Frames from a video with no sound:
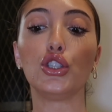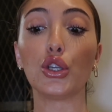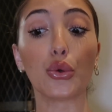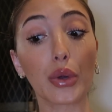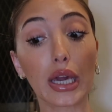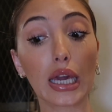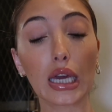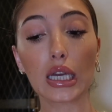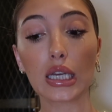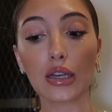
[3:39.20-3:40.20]

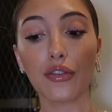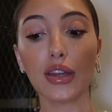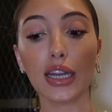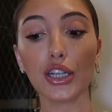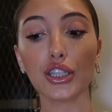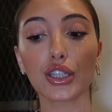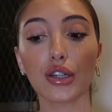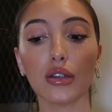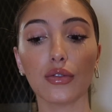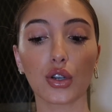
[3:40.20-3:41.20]
dewy
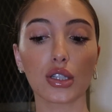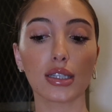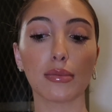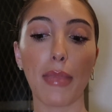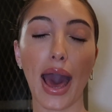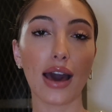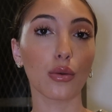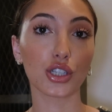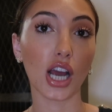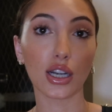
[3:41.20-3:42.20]
finish versus
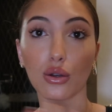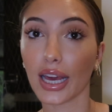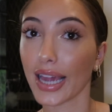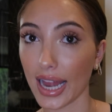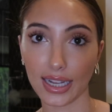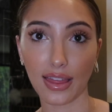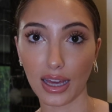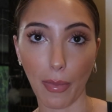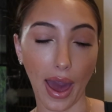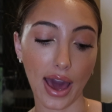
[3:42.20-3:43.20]
matte, which I don't like
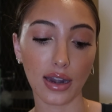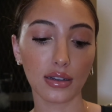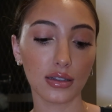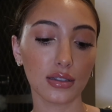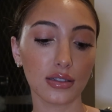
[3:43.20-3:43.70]
anything matte.